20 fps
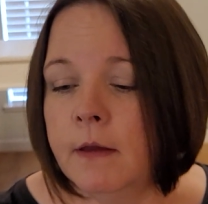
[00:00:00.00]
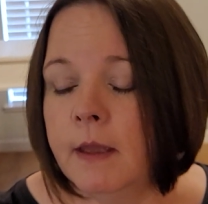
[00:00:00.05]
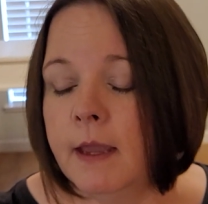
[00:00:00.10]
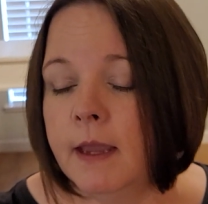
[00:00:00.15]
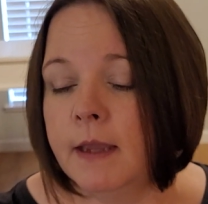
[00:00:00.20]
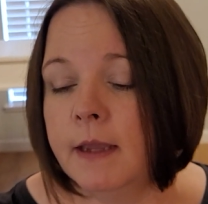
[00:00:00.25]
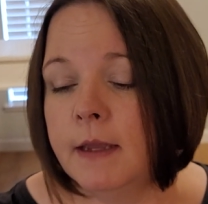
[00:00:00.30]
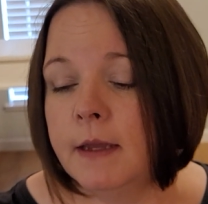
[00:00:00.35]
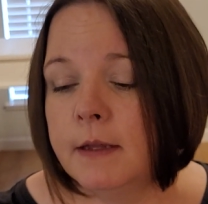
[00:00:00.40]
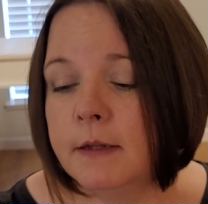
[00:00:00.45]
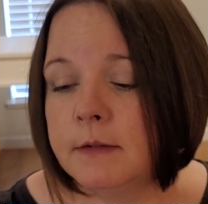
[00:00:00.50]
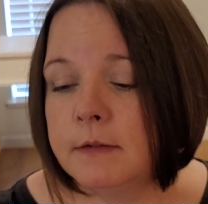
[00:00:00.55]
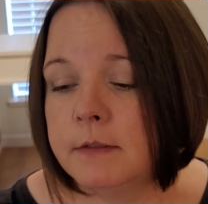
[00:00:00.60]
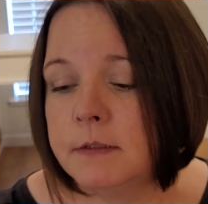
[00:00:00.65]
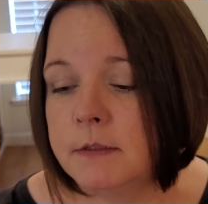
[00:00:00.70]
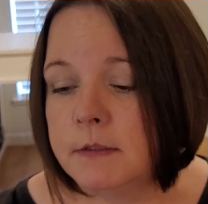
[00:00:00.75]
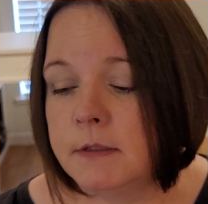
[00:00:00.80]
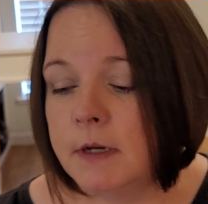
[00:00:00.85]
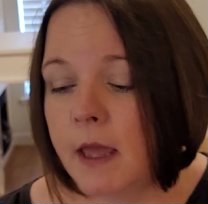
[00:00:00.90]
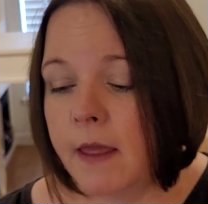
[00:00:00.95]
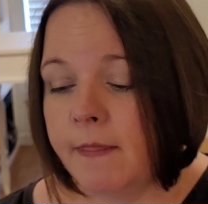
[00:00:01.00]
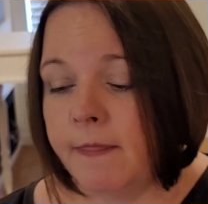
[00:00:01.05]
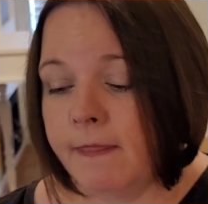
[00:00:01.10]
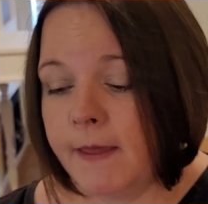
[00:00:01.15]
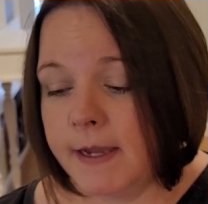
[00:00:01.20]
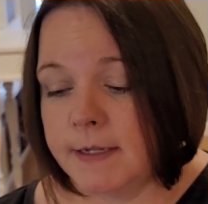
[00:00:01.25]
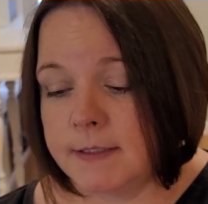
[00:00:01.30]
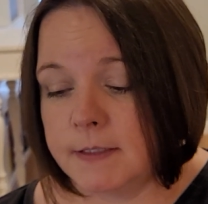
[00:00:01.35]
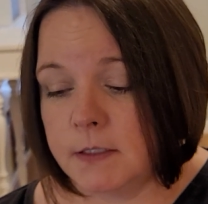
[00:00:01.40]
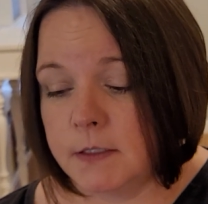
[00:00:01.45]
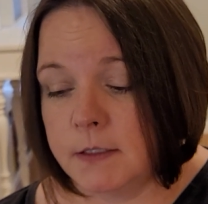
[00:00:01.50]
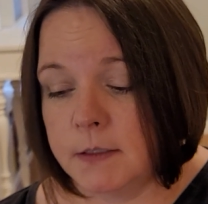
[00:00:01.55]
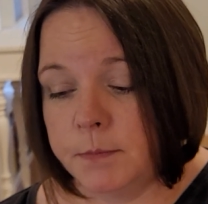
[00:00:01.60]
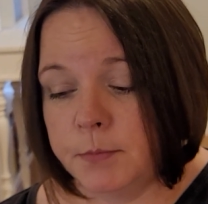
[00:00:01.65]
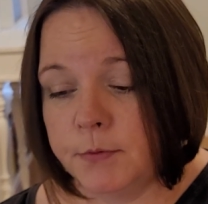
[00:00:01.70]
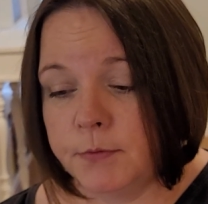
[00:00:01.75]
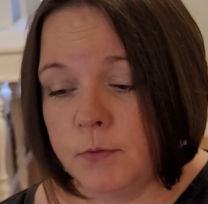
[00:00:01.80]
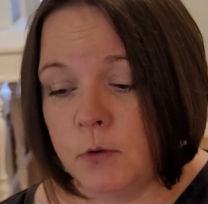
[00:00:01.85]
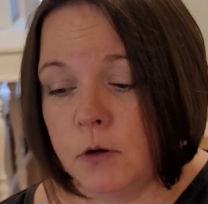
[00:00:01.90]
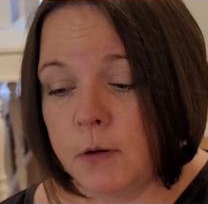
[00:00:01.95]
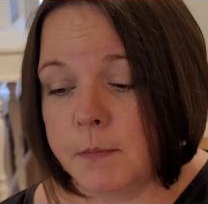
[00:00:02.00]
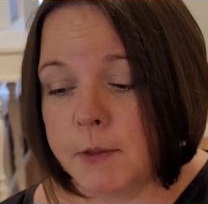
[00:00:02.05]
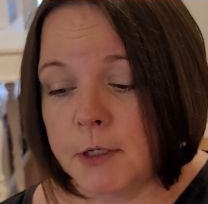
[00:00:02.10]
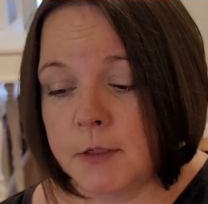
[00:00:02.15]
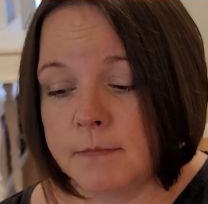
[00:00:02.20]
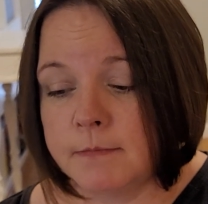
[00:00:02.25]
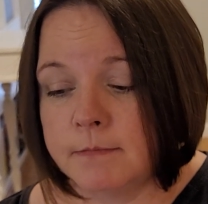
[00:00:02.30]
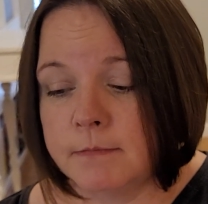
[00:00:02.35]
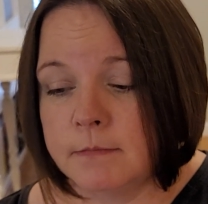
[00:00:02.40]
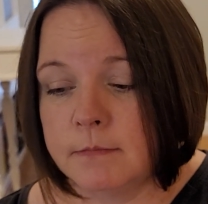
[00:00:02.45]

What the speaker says: And that's a good performer,